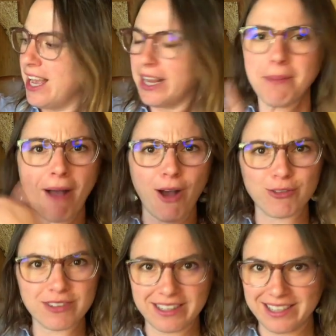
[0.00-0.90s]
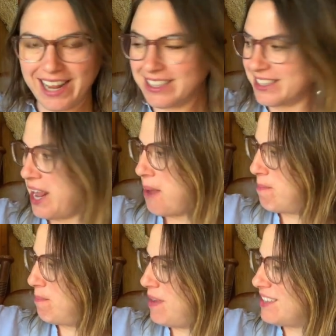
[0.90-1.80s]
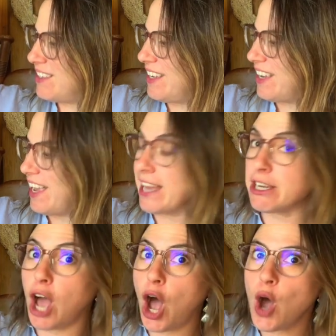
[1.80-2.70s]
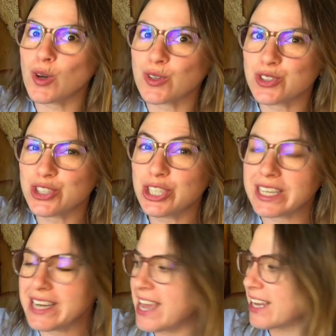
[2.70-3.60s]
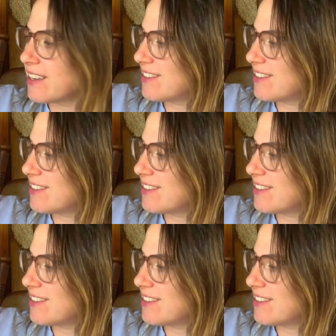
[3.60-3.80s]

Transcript: Come on, let's get busy and on to the next."